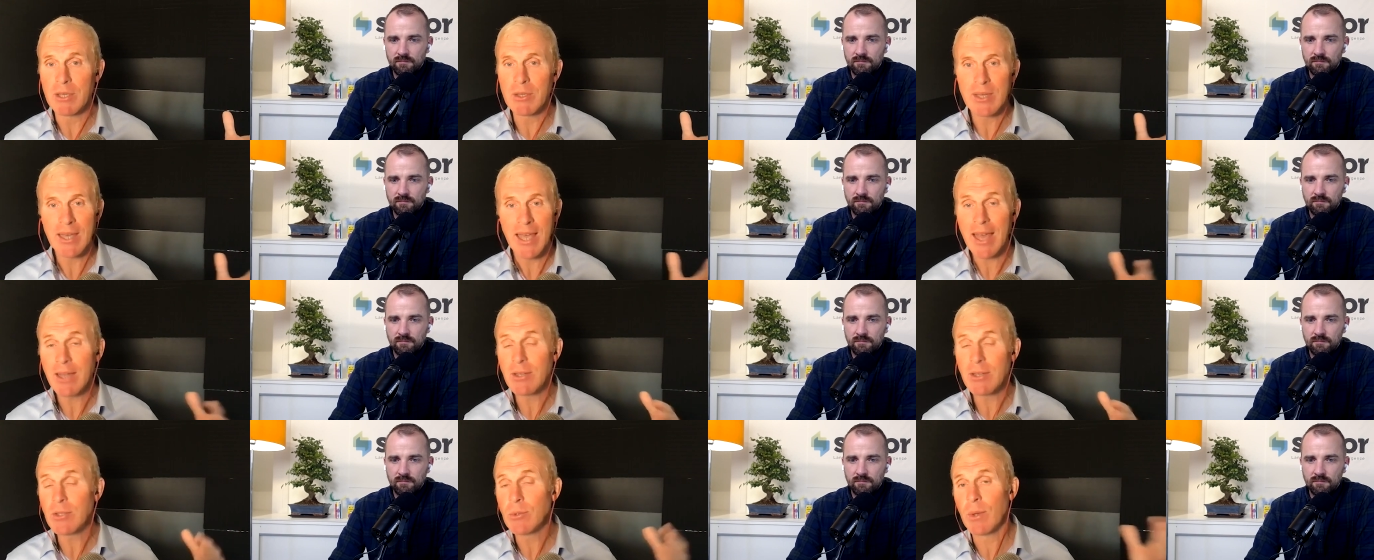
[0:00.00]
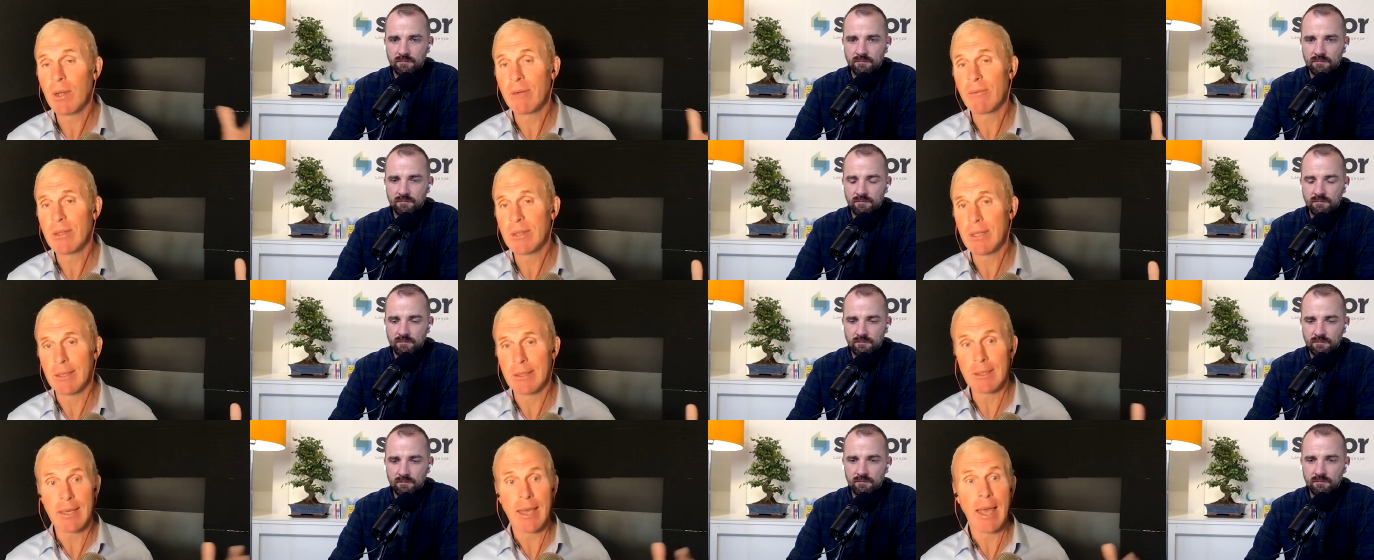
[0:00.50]
Speaker 1: but you can't do
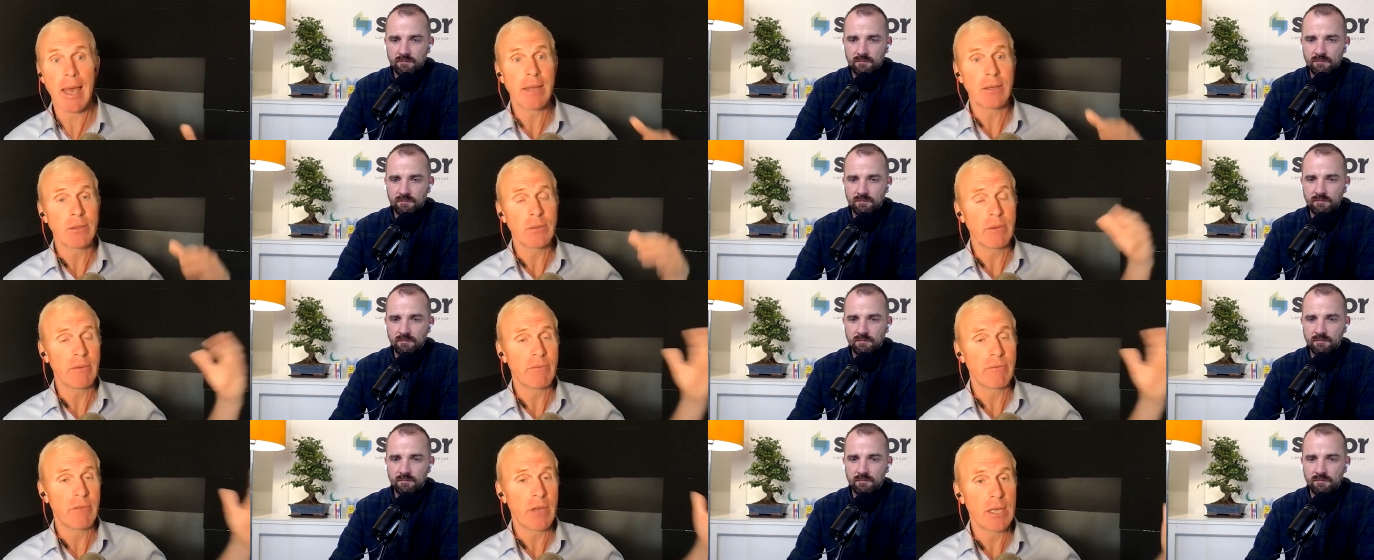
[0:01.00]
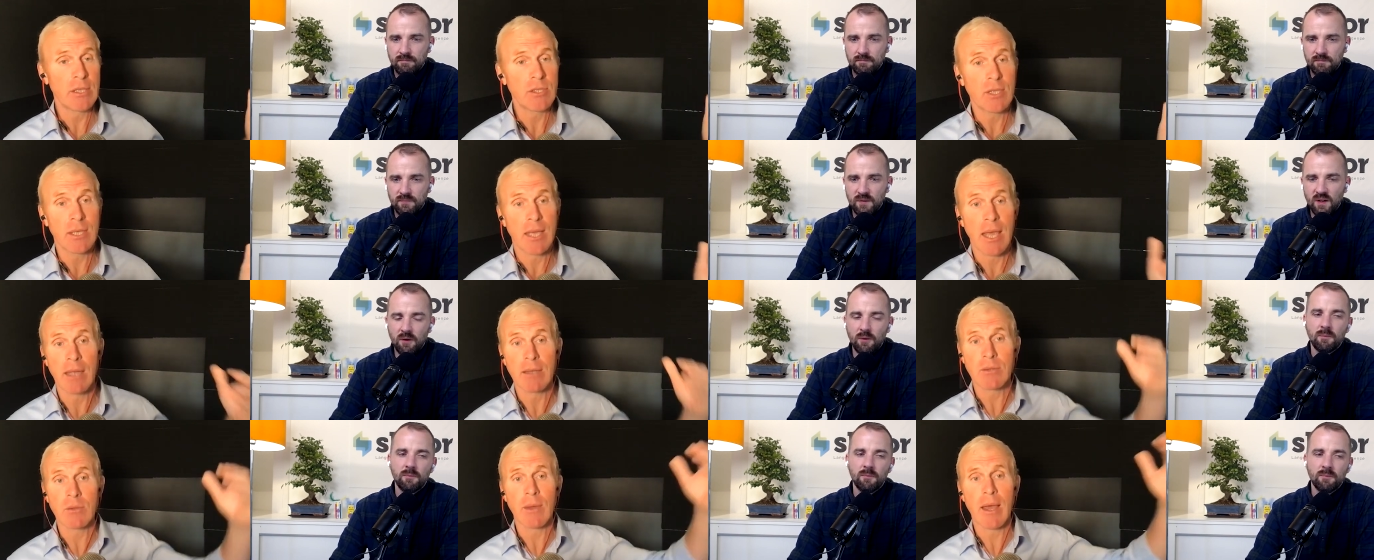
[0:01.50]
everything. You can't do events.
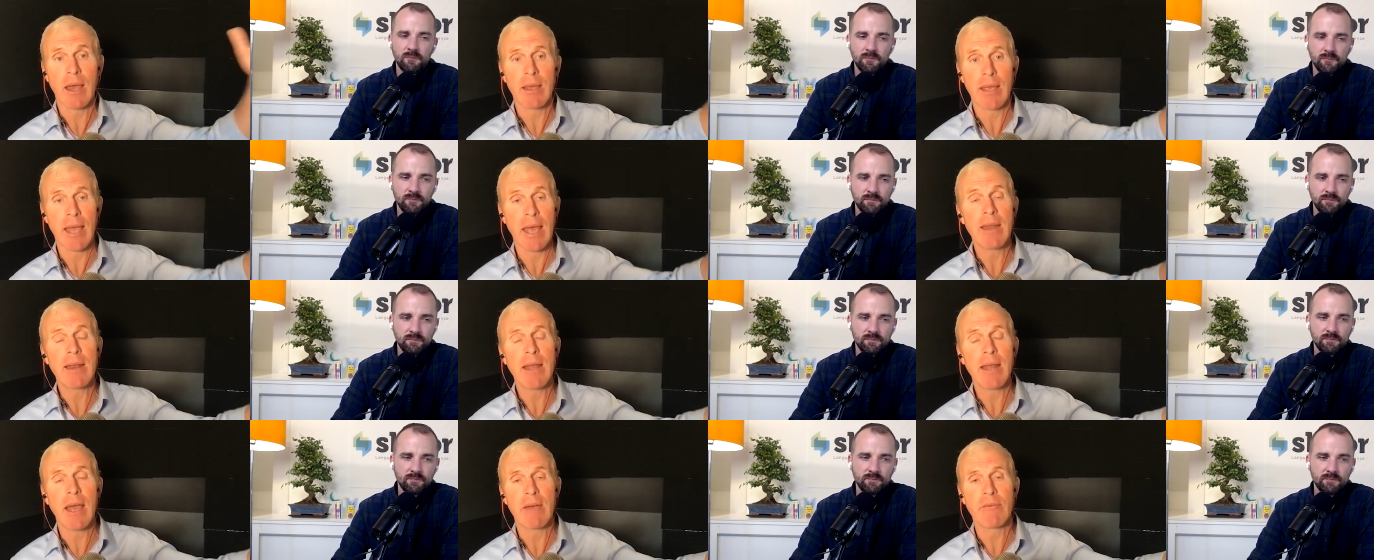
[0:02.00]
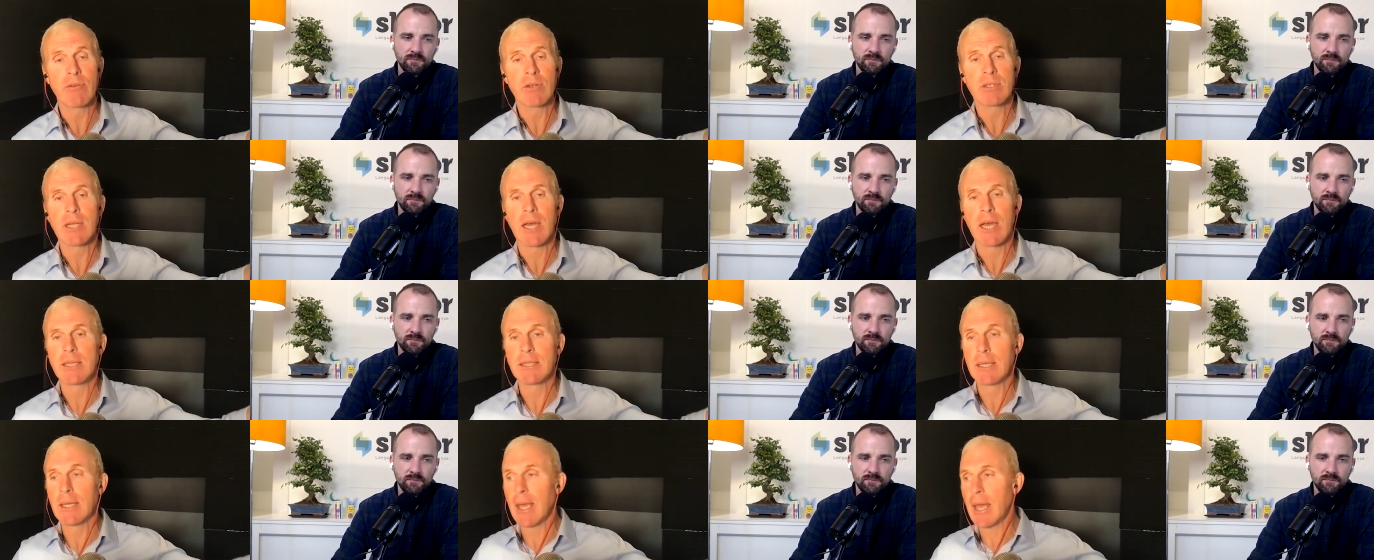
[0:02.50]
You can't no. do and
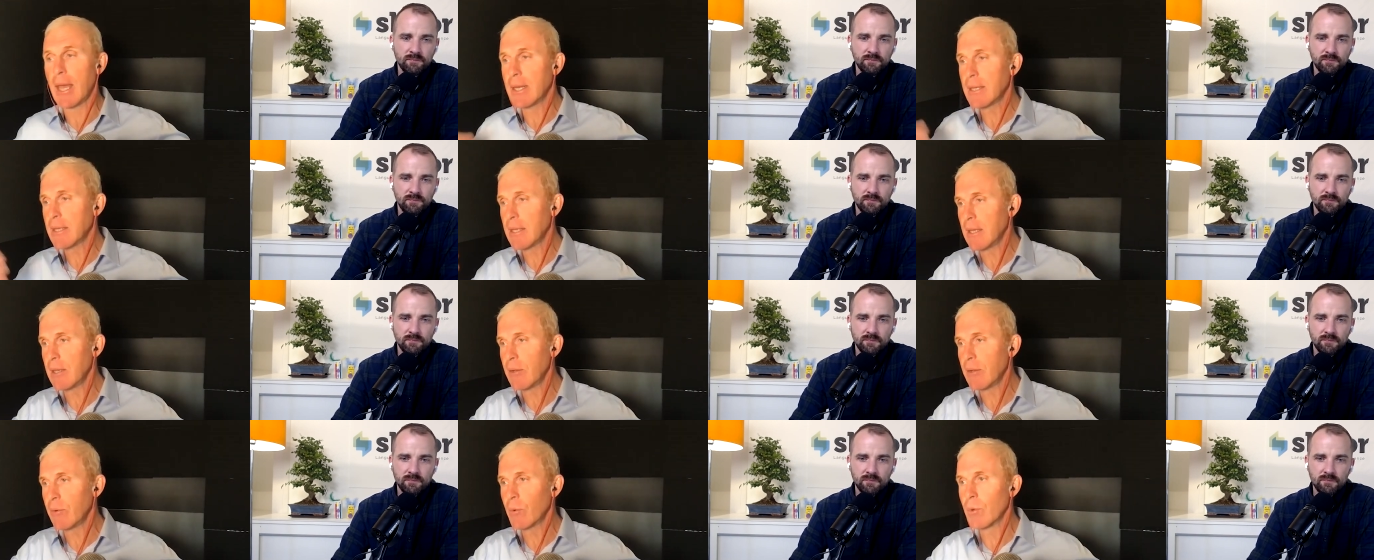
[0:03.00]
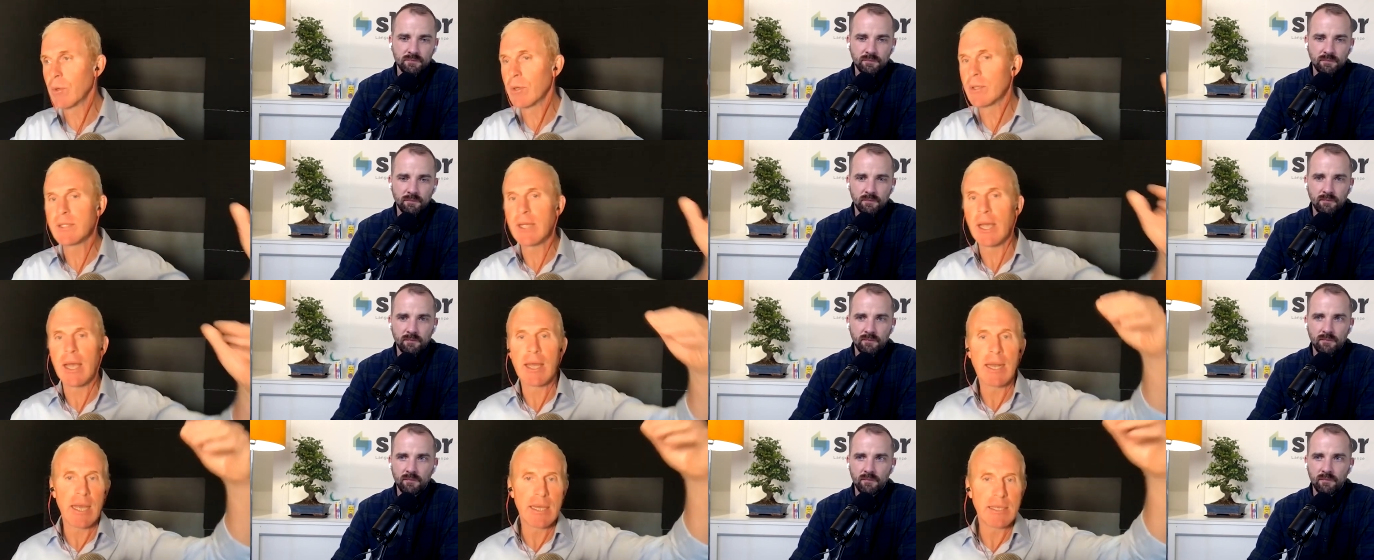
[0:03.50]
advertising and
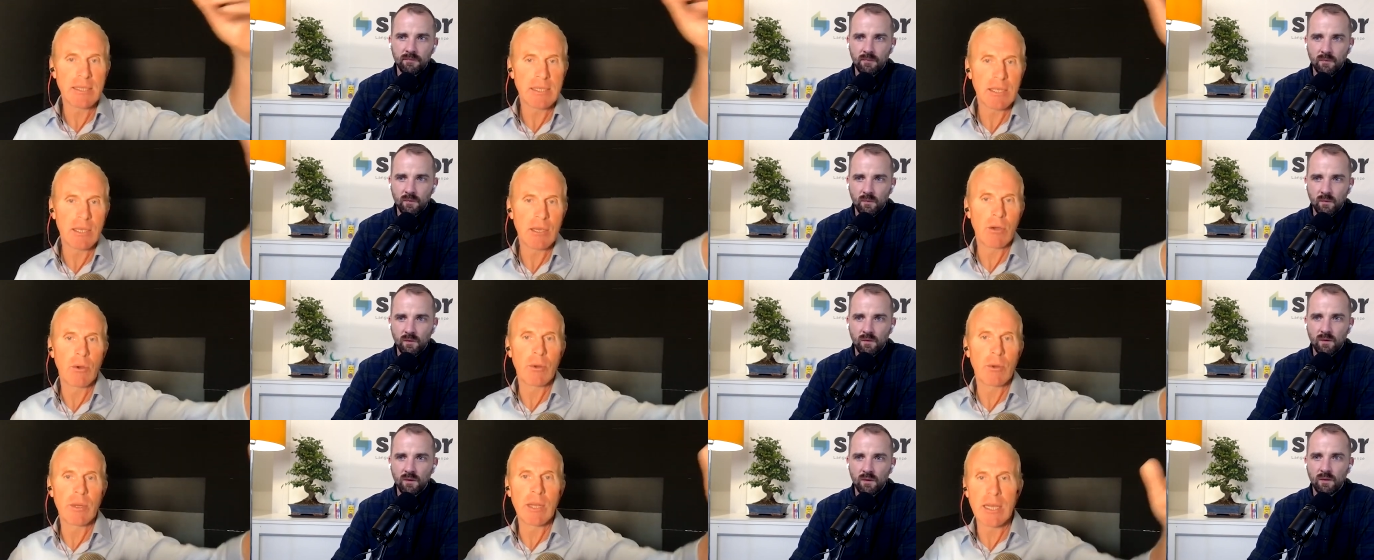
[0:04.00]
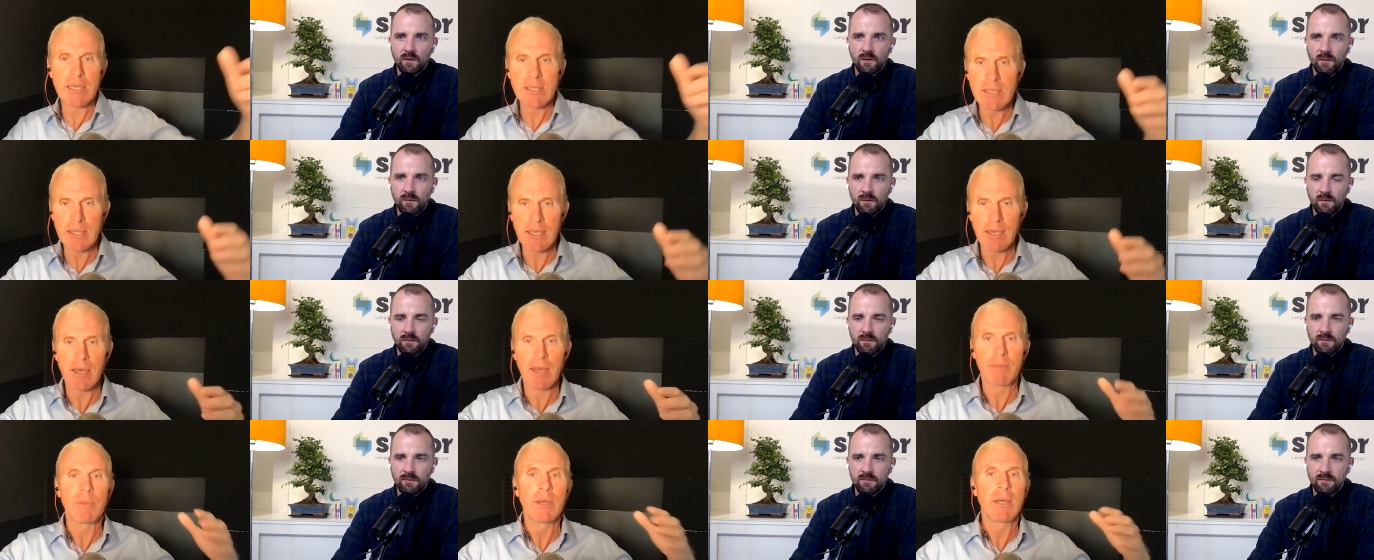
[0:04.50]
keywords and S E O and S
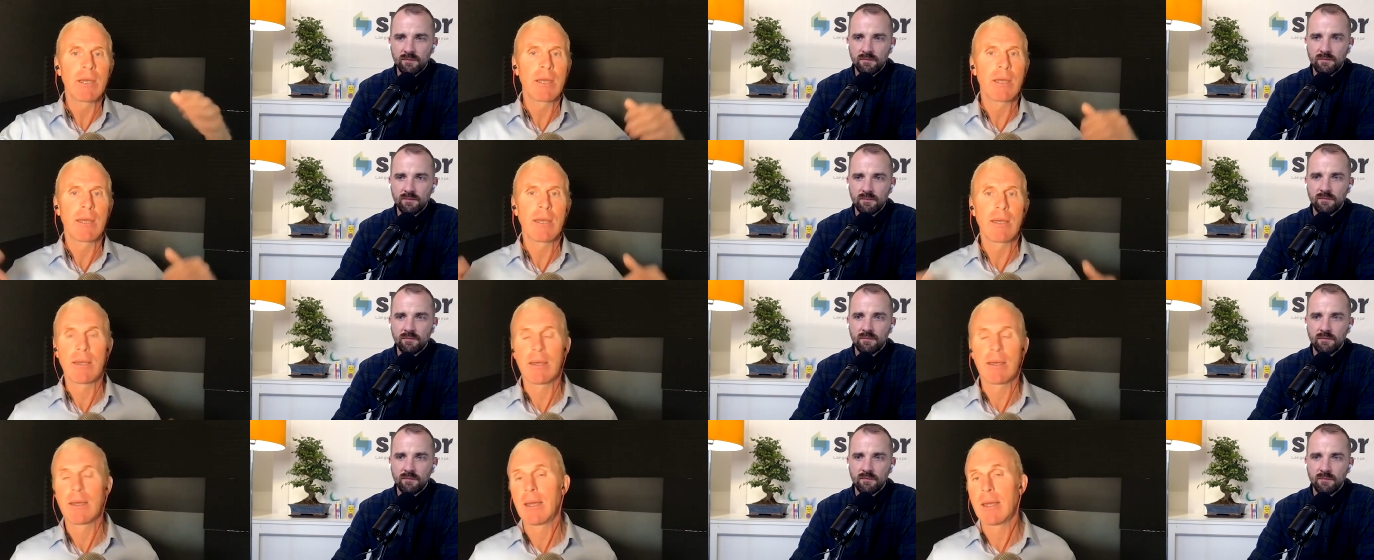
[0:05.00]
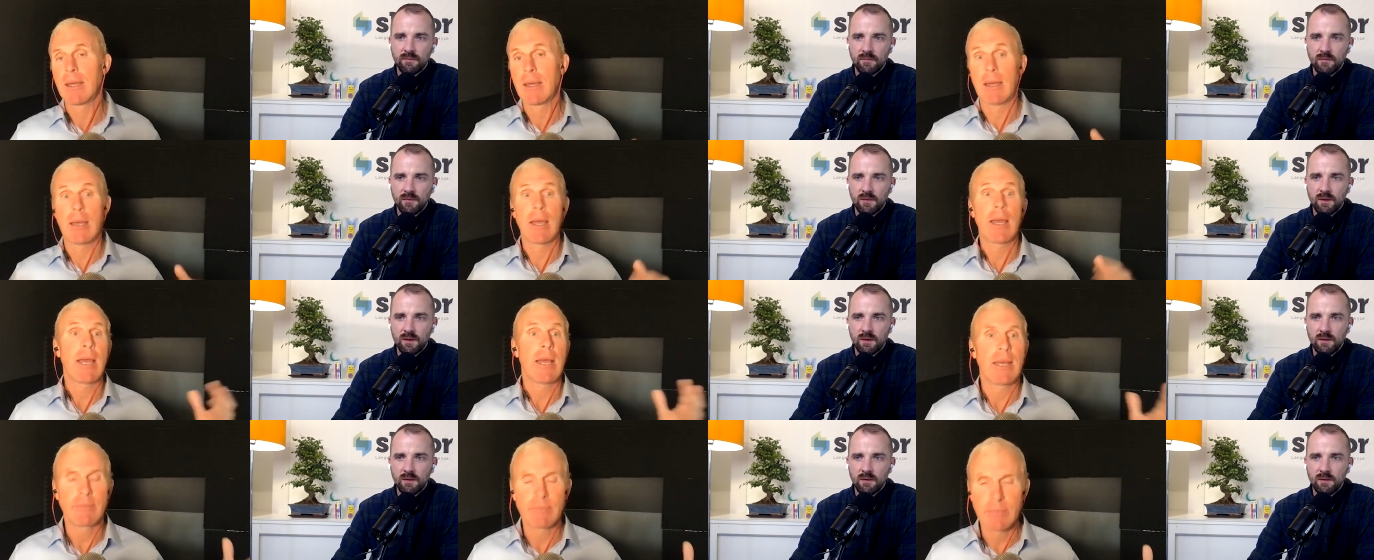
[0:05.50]
E M
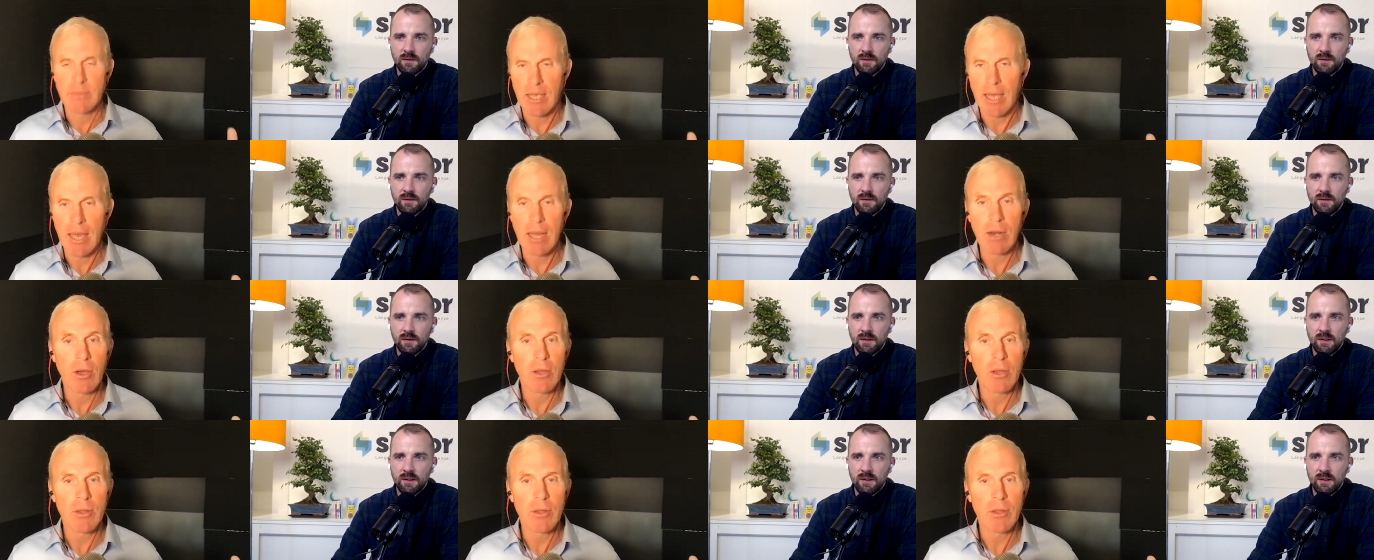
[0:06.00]
and